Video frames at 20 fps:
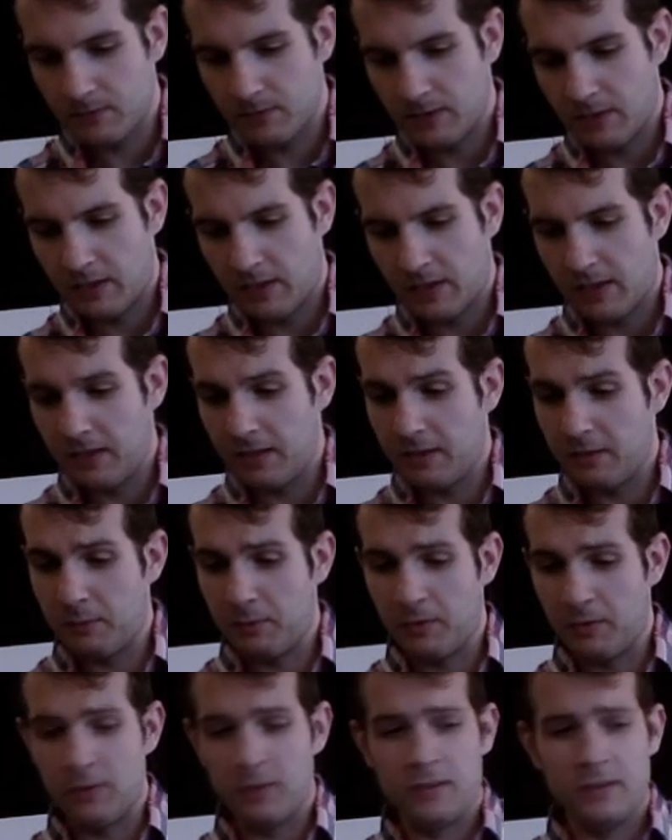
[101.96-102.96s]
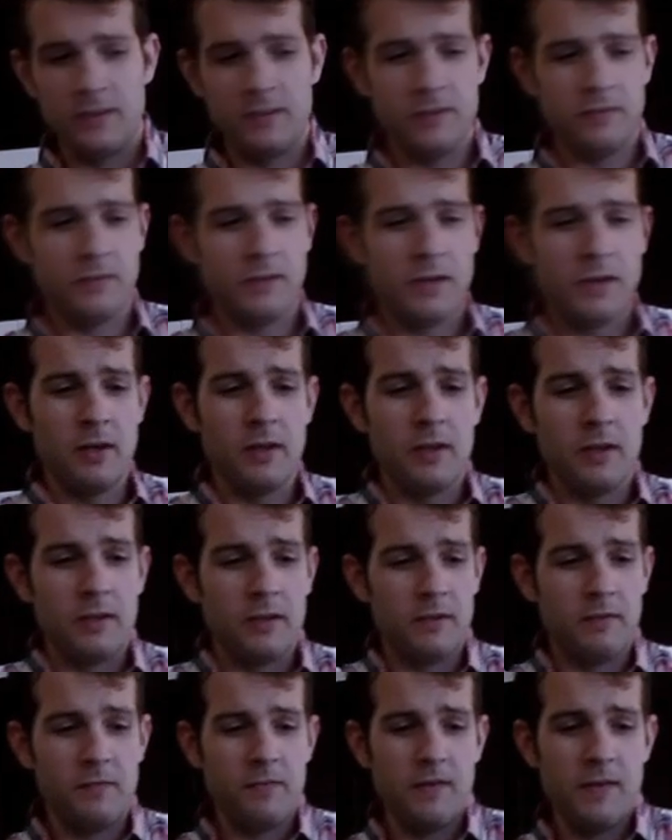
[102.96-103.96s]
Okay, and then we're going to leave
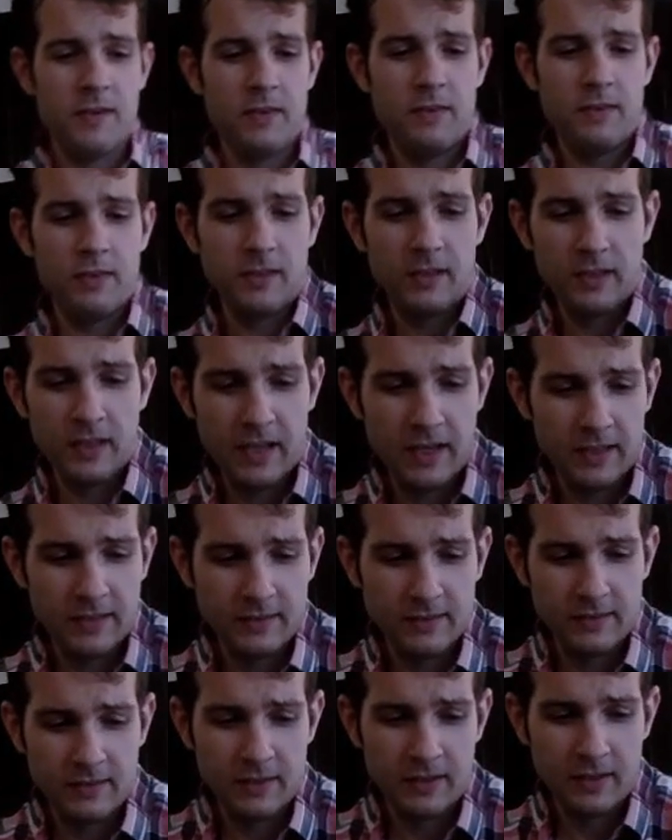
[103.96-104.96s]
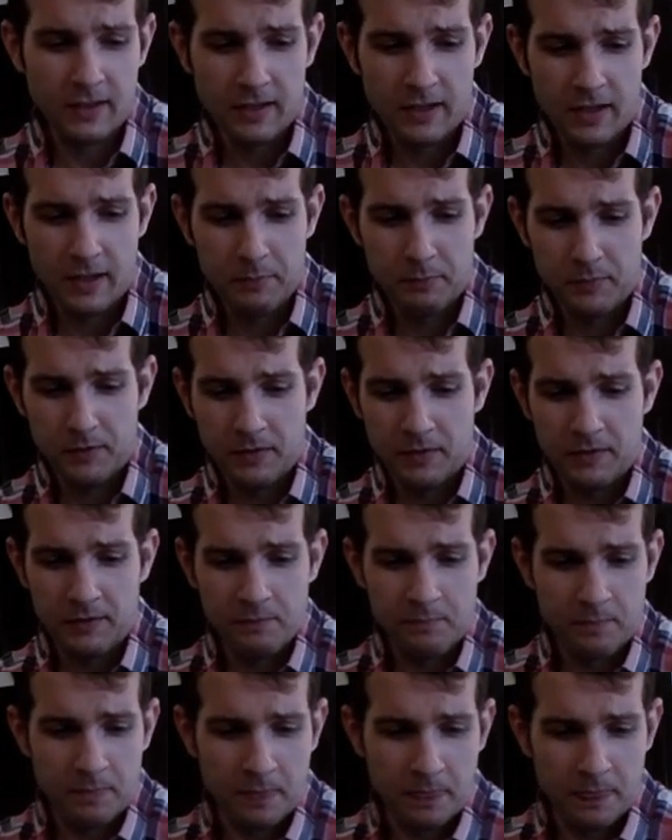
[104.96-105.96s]
the 5th glass empty.
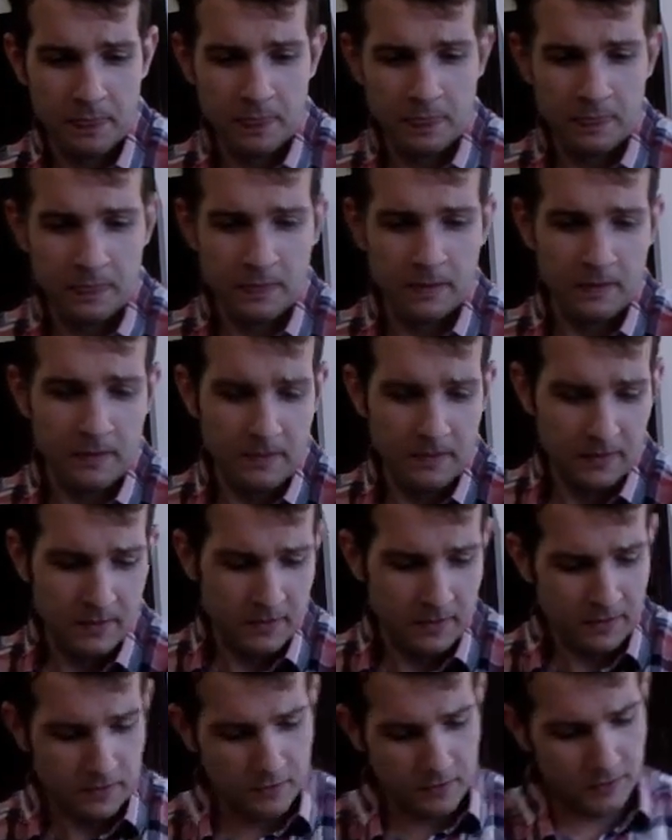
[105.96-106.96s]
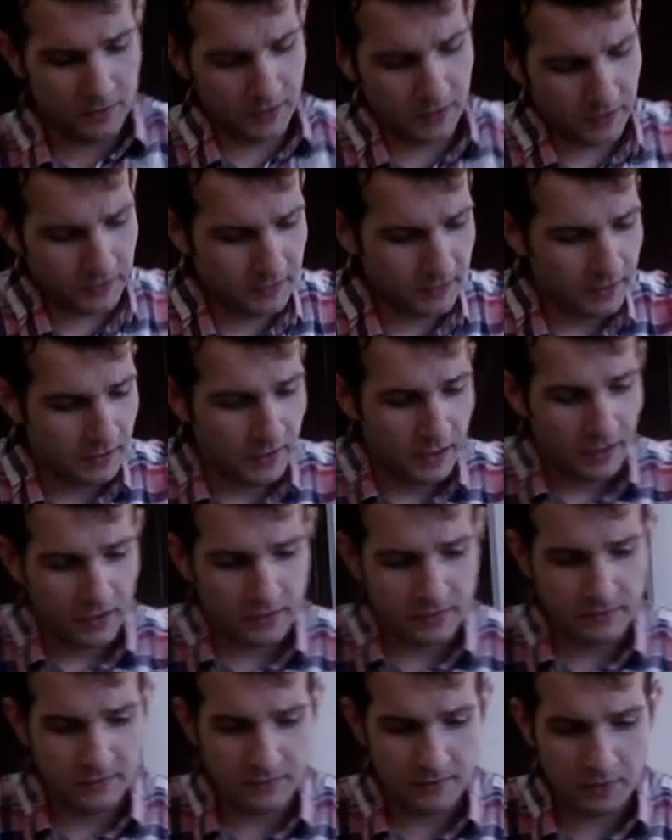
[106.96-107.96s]
Okay,
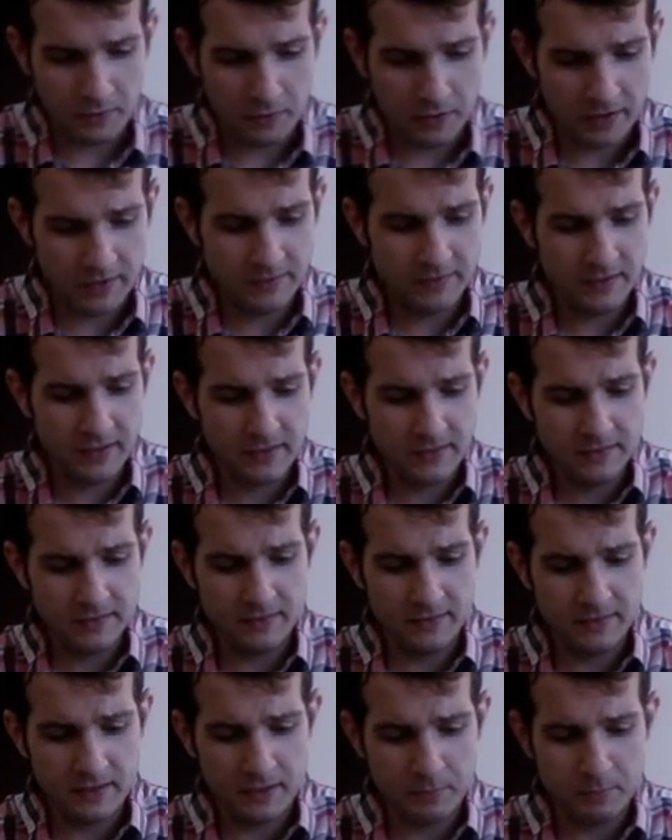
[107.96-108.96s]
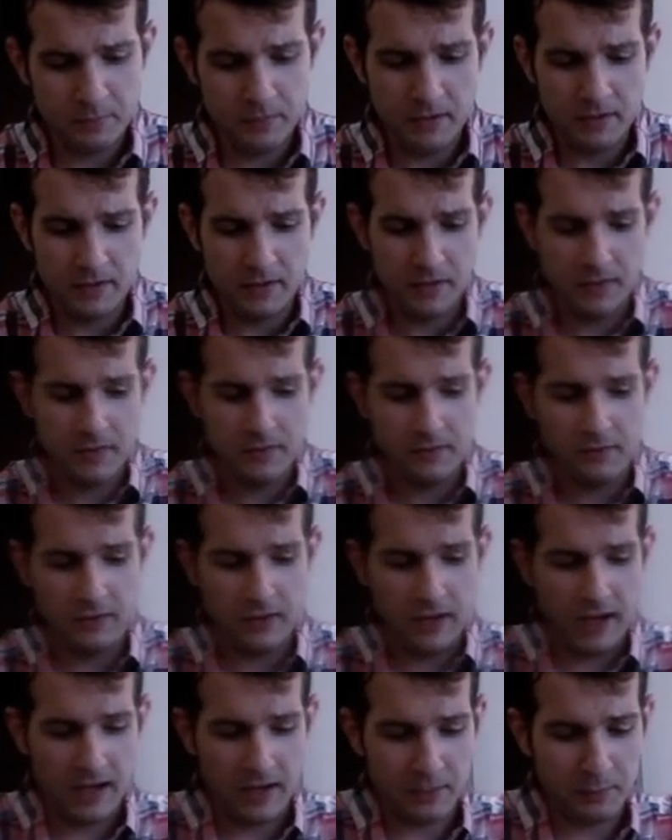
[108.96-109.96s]
and so our second step is
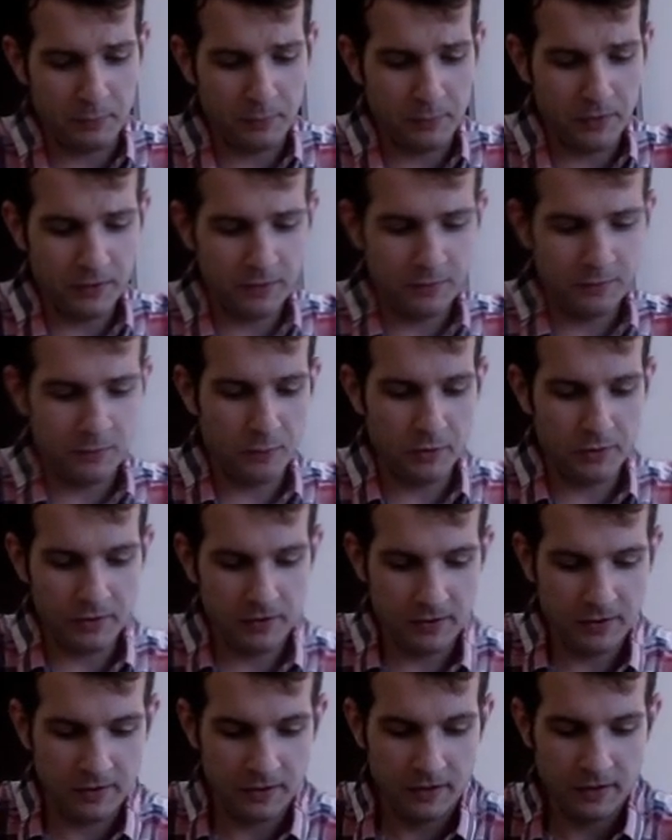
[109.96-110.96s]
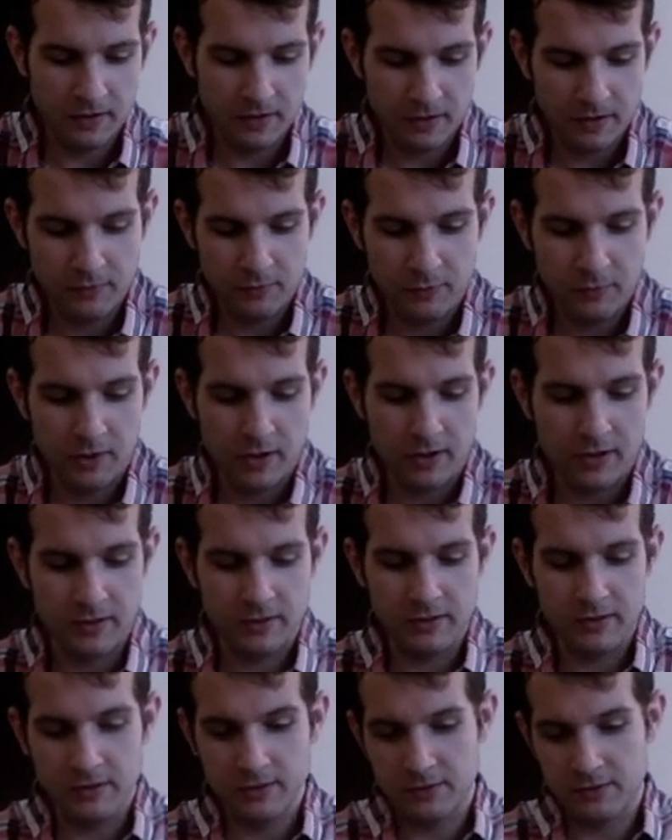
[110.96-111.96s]
to add 1/4 of
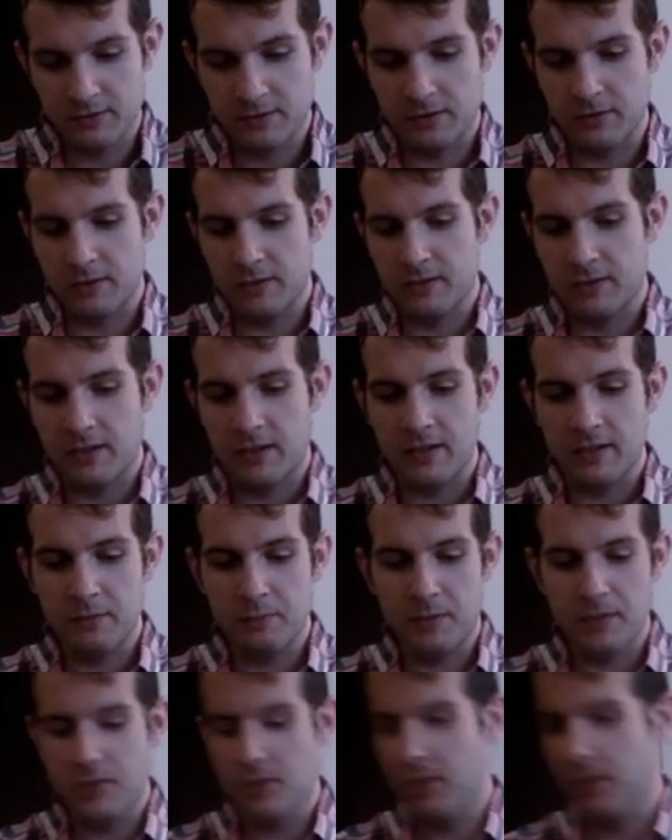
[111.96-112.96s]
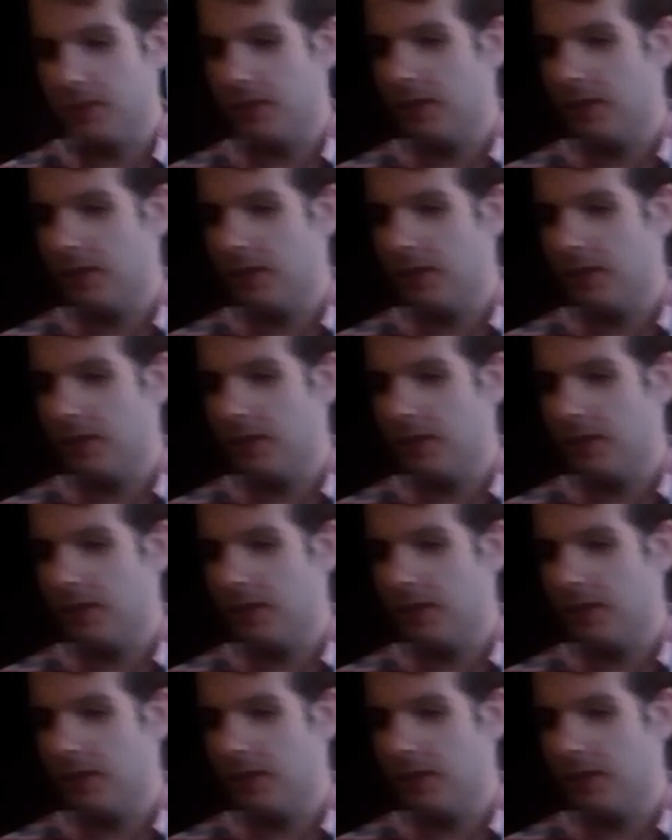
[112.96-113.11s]
water. So look, take your measuring